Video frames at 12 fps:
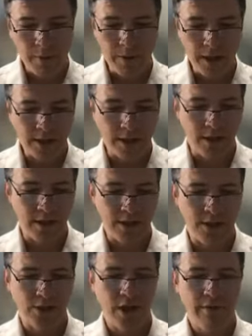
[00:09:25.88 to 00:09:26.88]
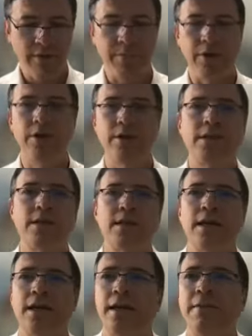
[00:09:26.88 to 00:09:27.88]
because
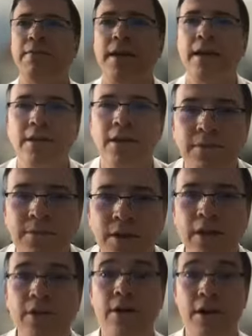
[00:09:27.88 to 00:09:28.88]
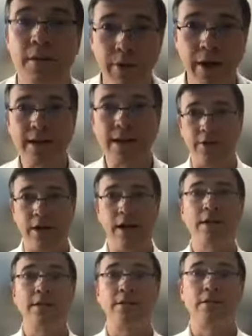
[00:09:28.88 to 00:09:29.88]
uh, if they tell him now you've got to break down your
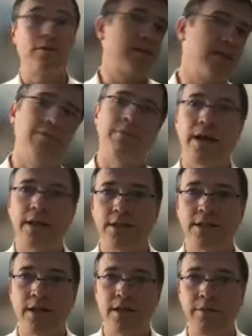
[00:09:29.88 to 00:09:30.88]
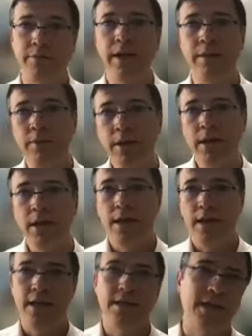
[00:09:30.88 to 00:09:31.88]
house in order to give back the stolen beam,
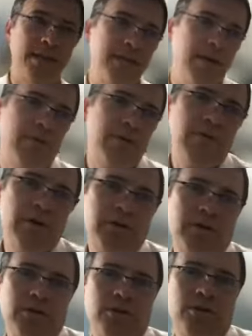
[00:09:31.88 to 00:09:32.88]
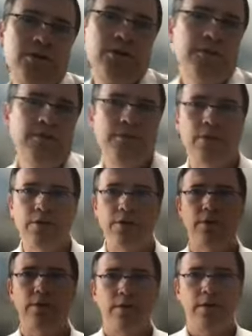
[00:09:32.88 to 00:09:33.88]
he's going to say, what do I want to do teshuva for?
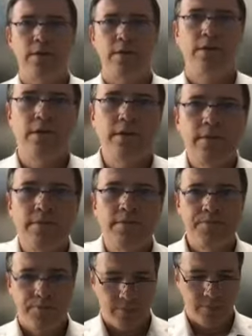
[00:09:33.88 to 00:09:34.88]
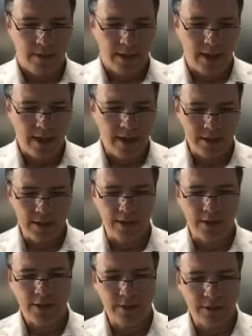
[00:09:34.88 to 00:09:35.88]
Okay, so he
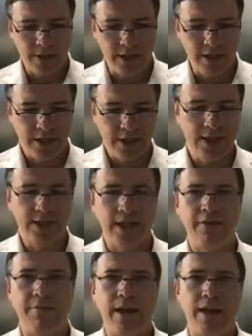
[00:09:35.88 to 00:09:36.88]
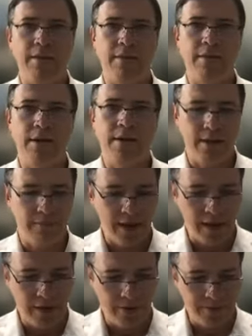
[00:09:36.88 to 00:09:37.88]
just wants to, he just needs to give back the, the
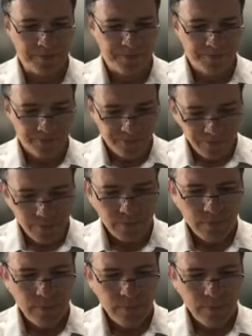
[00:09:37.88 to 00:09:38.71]
value. Right.